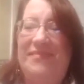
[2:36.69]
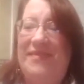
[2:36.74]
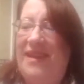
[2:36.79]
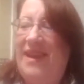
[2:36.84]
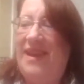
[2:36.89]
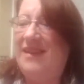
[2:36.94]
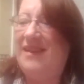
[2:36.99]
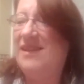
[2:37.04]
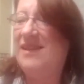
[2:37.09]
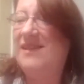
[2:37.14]

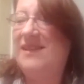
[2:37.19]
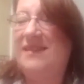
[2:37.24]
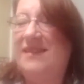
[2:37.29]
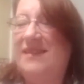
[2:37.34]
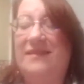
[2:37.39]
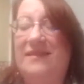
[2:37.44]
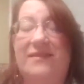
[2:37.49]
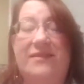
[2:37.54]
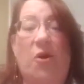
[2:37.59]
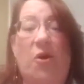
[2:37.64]
It just
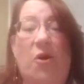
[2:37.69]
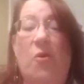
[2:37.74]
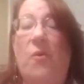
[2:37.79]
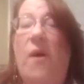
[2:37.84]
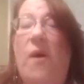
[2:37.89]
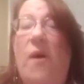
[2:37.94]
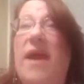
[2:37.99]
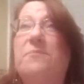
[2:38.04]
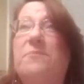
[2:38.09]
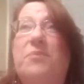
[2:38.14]
don't
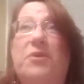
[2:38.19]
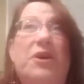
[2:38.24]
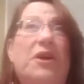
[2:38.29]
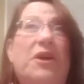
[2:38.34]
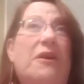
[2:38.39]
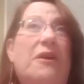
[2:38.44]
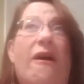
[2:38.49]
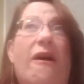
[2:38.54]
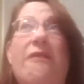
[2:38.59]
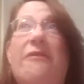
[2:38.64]
want to
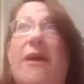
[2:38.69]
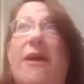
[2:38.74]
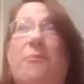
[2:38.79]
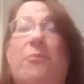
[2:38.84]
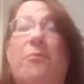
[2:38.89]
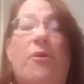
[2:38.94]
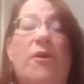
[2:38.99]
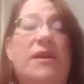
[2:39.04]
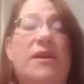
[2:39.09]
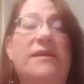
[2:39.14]
put all
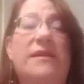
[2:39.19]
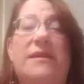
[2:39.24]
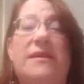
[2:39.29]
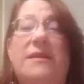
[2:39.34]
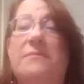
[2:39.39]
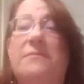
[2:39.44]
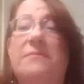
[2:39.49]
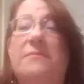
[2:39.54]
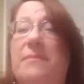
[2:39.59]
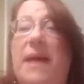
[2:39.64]
that poison
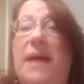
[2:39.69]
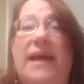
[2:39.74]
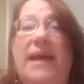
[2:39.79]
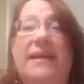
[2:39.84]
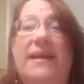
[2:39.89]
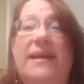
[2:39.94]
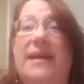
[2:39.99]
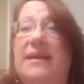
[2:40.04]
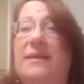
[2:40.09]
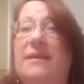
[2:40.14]
in my
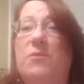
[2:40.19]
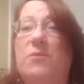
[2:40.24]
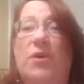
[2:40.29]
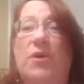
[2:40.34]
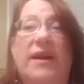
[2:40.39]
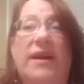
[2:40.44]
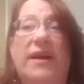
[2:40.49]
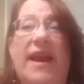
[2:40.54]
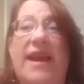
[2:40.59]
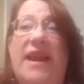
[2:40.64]
body anymore.
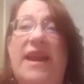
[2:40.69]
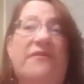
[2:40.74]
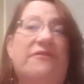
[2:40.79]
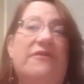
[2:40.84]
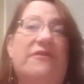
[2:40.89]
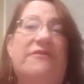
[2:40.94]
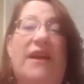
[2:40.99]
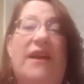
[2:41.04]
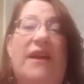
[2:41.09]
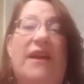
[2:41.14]
And I
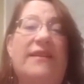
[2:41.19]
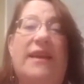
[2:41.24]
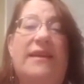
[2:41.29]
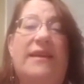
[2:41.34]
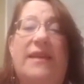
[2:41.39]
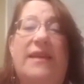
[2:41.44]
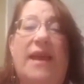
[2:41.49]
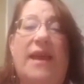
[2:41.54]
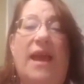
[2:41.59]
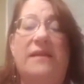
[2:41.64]
never found
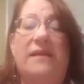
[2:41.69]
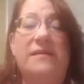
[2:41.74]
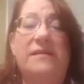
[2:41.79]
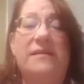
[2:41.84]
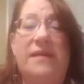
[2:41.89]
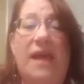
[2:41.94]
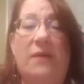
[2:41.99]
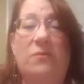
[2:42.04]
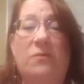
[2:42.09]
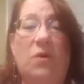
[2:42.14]
anything
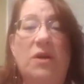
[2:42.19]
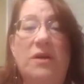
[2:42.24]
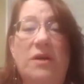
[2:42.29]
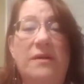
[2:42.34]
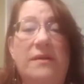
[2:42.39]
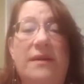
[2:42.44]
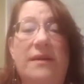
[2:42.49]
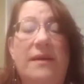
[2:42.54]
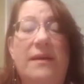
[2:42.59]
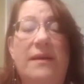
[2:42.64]
else that
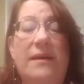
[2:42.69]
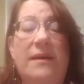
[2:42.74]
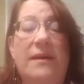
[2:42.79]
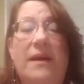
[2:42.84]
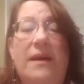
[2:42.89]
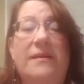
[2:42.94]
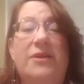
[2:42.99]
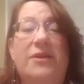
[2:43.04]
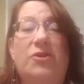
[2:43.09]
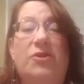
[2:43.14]
worked
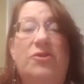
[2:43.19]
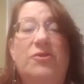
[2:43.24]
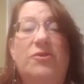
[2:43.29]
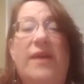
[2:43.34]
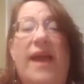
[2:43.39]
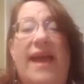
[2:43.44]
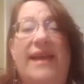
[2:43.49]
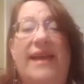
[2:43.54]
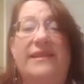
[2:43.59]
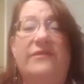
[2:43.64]
until you
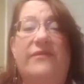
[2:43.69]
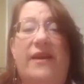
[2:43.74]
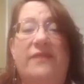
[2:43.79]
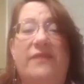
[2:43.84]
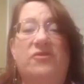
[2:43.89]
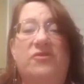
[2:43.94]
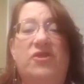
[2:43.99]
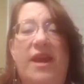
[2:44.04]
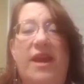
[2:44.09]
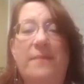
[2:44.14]
guys
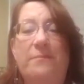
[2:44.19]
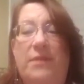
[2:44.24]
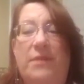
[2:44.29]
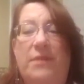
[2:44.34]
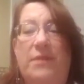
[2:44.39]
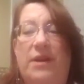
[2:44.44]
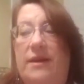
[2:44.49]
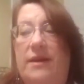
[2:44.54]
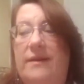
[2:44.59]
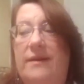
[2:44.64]
found
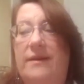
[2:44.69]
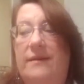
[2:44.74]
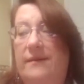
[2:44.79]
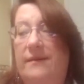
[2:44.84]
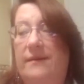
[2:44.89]
Jamberry.